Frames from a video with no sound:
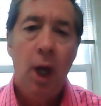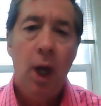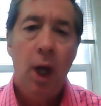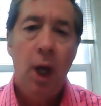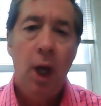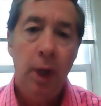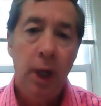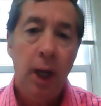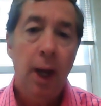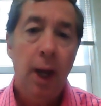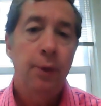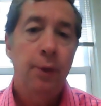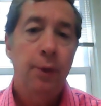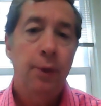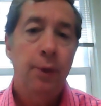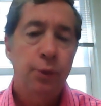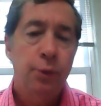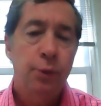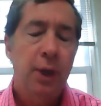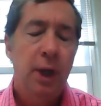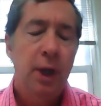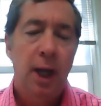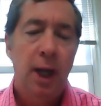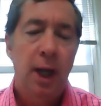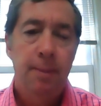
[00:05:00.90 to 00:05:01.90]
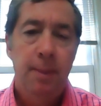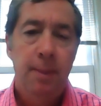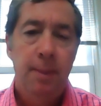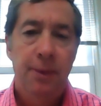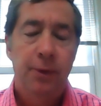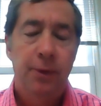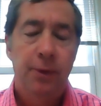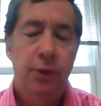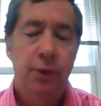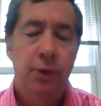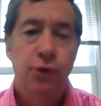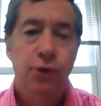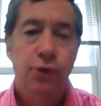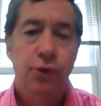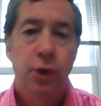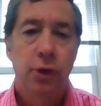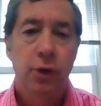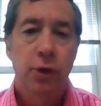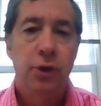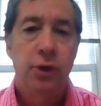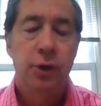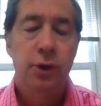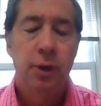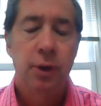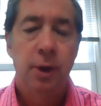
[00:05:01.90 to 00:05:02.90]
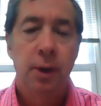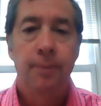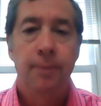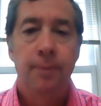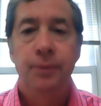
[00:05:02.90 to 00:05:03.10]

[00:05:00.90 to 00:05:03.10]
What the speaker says: when I was with the United Methodist Church,